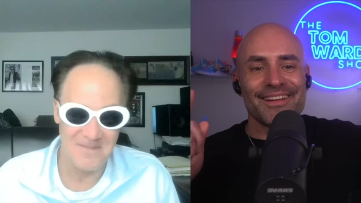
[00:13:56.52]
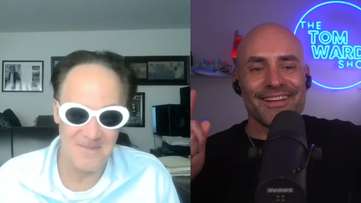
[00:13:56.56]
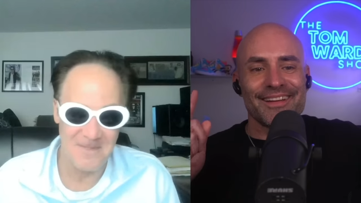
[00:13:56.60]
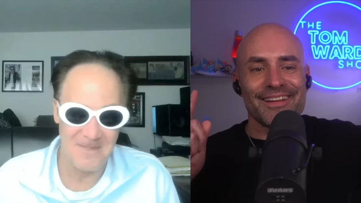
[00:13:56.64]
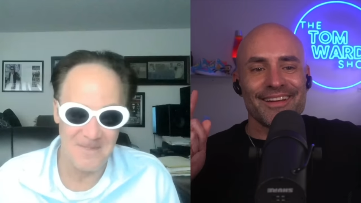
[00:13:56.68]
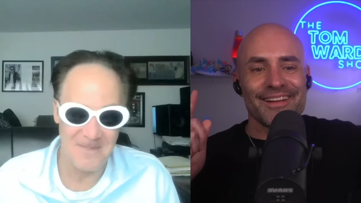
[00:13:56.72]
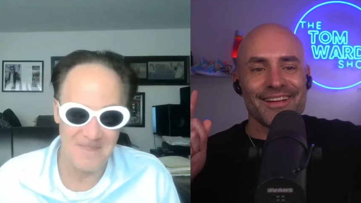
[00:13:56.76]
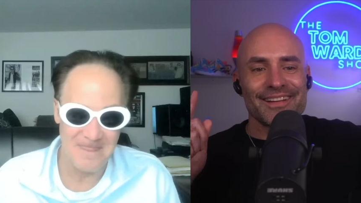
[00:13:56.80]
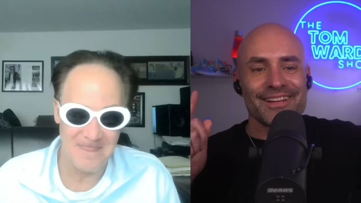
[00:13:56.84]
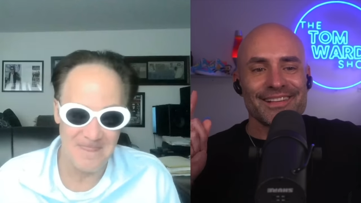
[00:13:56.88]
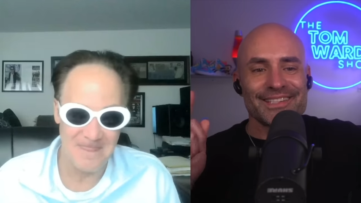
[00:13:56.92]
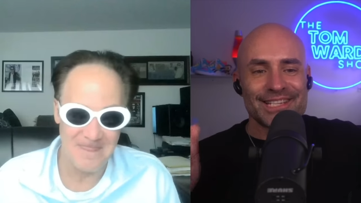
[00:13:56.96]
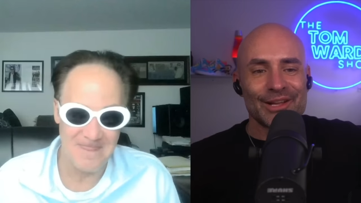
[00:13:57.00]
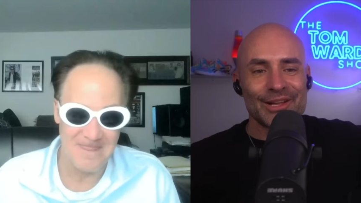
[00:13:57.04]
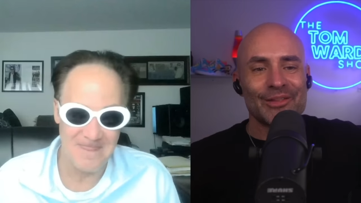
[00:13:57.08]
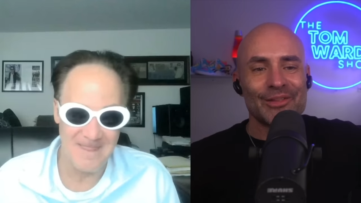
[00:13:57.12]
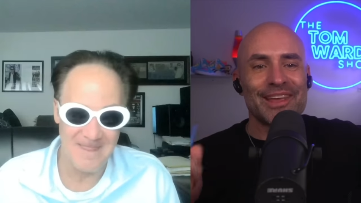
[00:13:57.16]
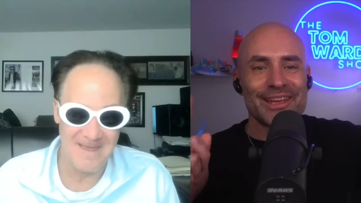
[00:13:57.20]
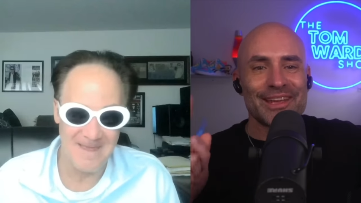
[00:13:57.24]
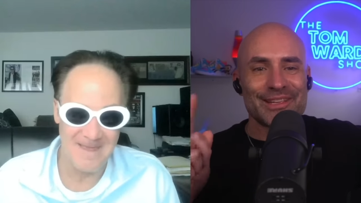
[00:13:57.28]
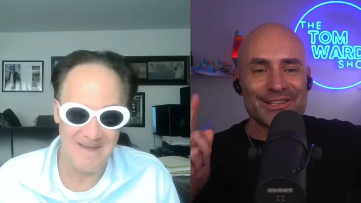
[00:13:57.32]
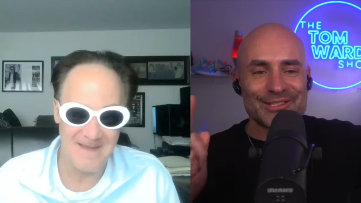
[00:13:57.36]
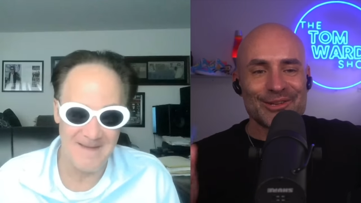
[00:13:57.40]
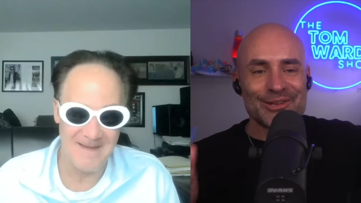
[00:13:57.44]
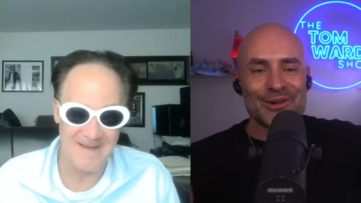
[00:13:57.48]
Speaker 1: Tilly,
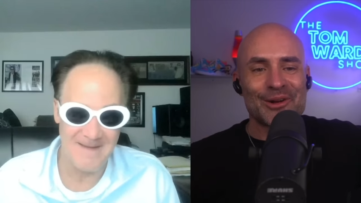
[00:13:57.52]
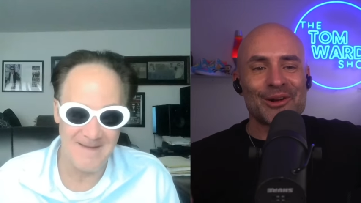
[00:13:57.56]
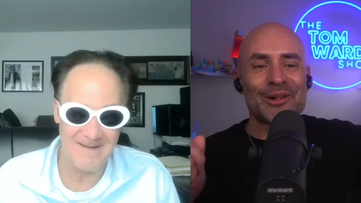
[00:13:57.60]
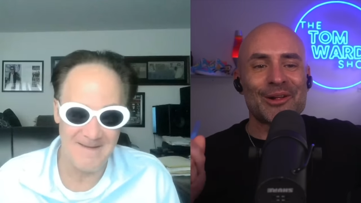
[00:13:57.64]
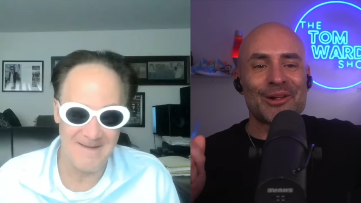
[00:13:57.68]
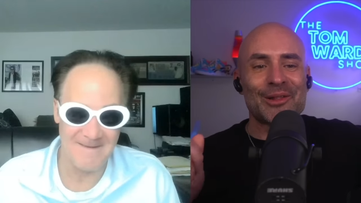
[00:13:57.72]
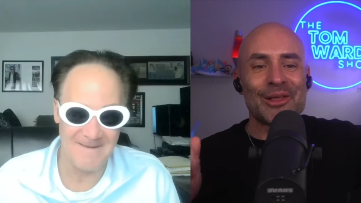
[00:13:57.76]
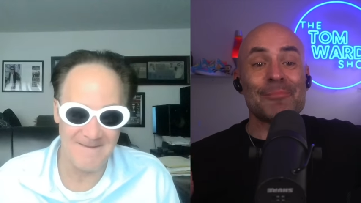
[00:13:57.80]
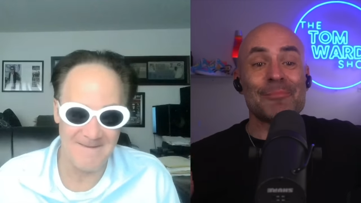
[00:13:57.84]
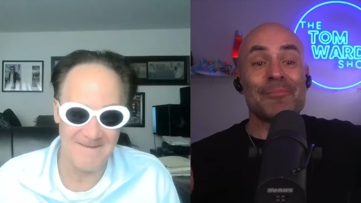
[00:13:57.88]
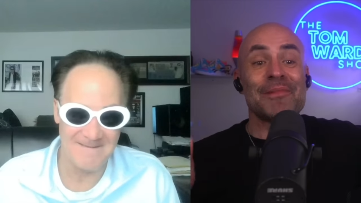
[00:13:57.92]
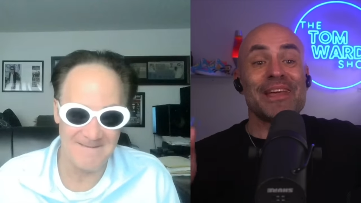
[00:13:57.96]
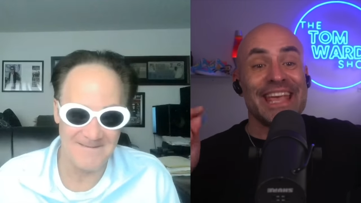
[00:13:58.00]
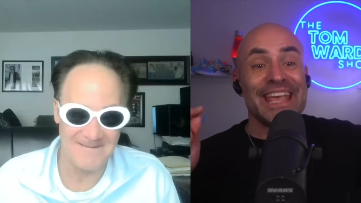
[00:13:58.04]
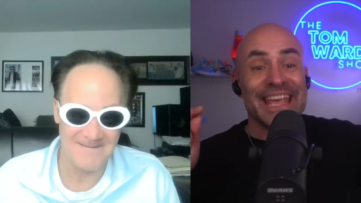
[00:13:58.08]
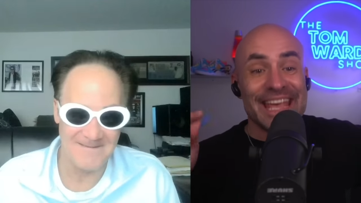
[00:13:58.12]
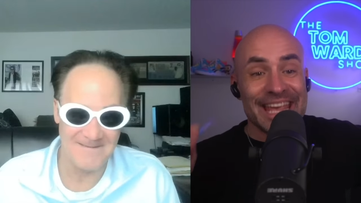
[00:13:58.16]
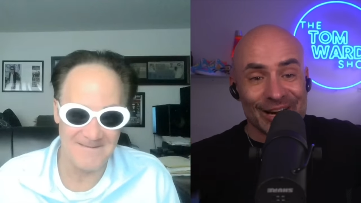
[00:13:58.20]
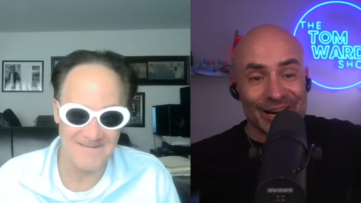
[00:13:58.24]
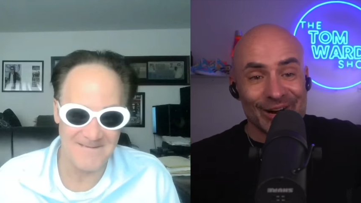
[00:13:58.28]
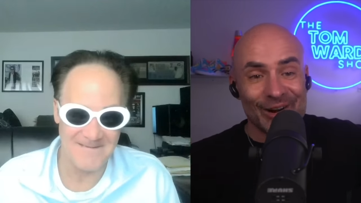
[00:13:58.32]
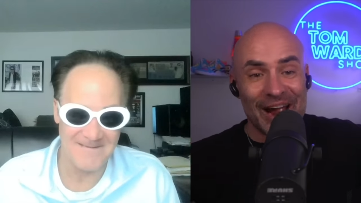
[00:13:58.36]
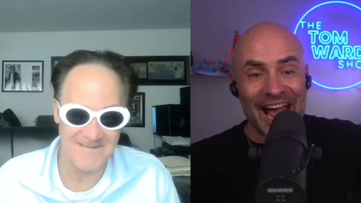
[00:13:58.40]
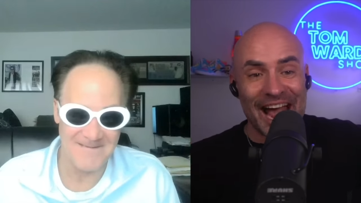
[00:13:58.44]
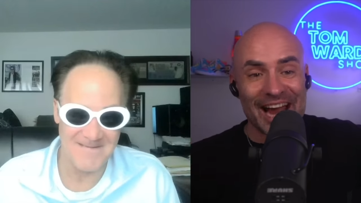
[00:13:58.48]
insert clip here,
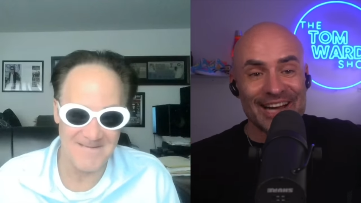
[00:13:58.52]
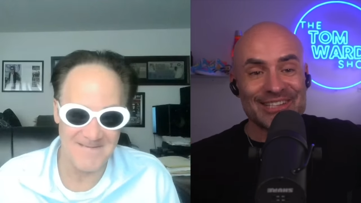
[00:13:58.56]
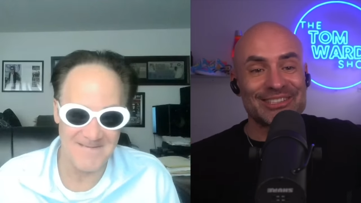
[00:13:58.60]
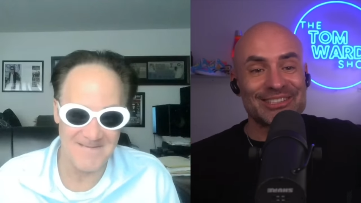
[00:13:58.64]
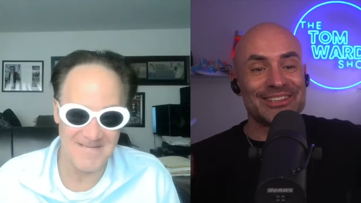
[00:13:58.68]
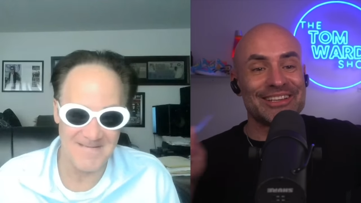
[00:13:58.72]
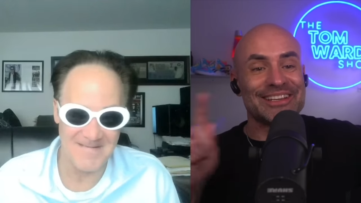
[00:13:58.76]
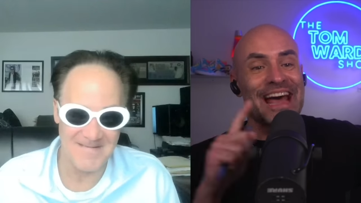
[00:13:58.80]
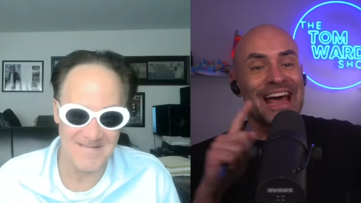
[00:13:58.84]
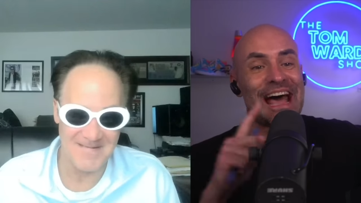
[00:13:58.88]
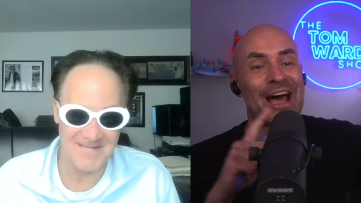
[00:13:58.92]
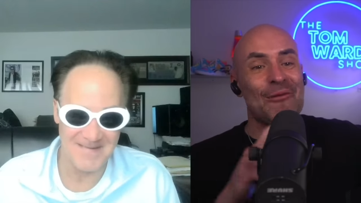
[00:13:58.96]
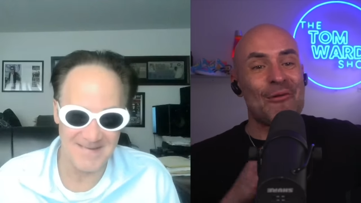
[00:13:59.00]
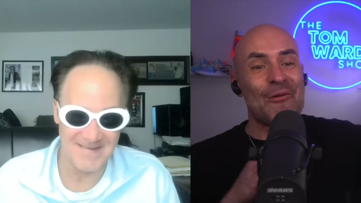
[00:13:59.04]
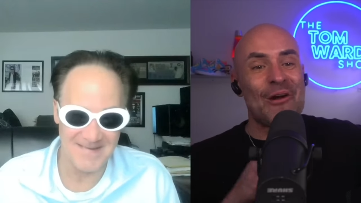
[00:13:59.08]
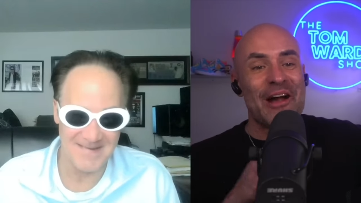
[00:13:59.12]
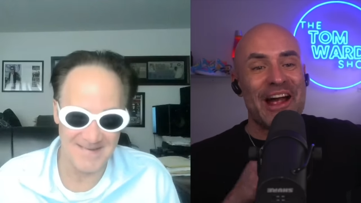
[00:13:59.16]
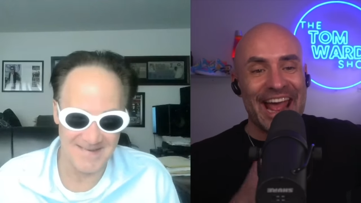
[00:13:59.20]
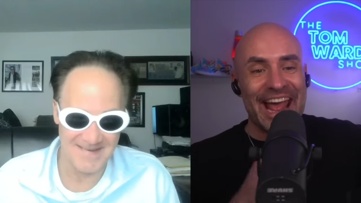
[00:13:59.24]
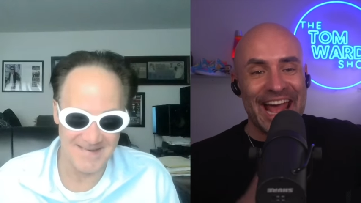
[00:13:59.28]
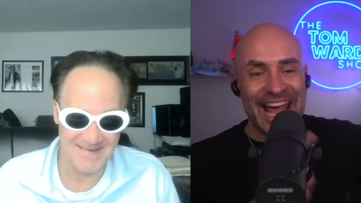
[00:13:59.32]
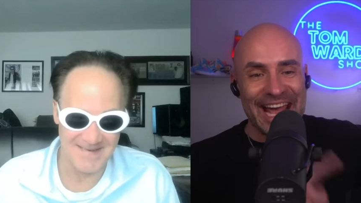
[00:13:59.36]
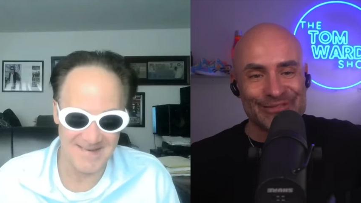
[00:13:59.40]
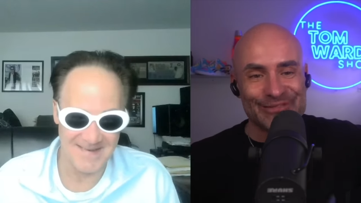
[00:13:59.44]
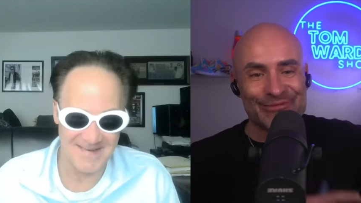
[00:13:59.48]
actually, not where I
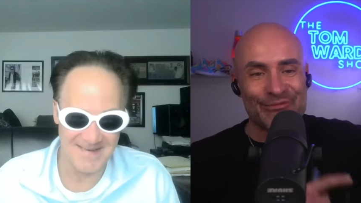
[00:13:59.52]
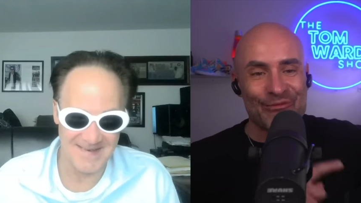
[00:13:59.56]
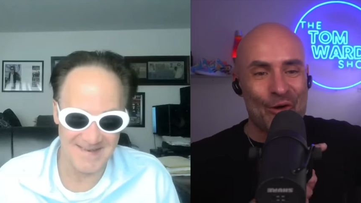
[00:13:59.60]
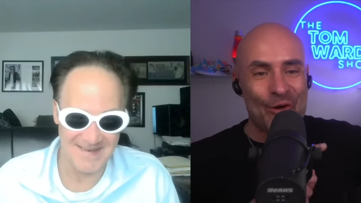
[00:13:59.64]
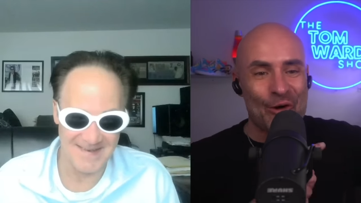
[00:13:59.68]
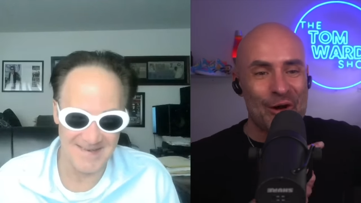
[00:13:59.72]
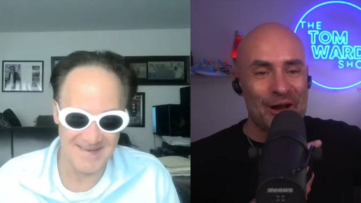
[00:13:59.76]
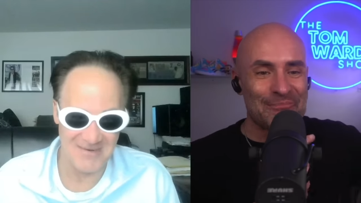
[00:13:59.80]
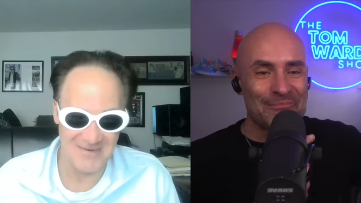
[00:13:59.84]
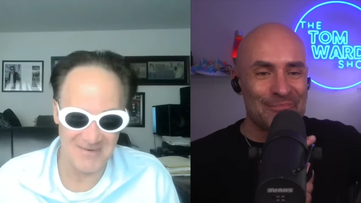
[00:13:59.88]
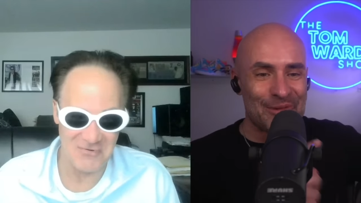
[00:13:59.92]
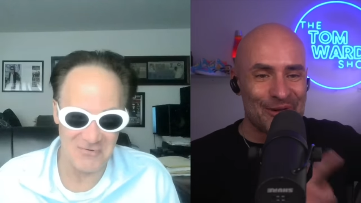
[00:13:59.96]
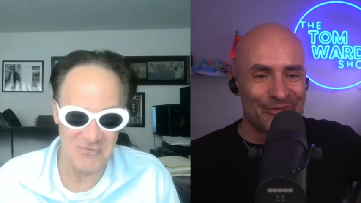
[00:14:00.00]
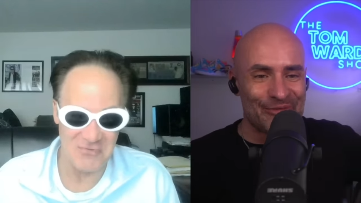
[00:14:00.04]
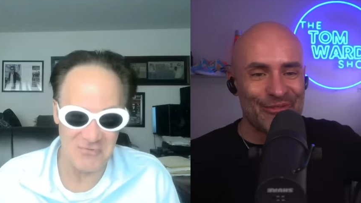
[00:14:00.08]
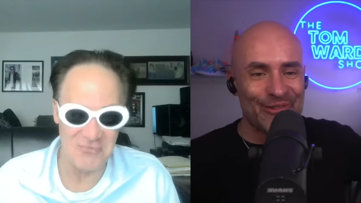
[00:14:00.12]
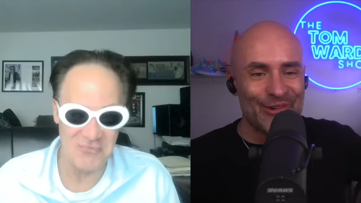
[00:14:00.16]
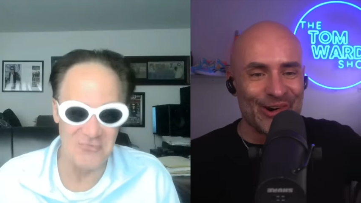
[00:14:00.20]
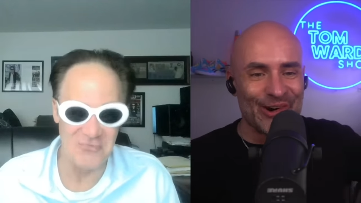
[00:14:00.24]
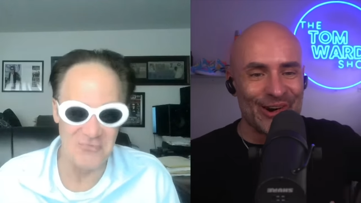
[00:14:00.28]
asked for it before.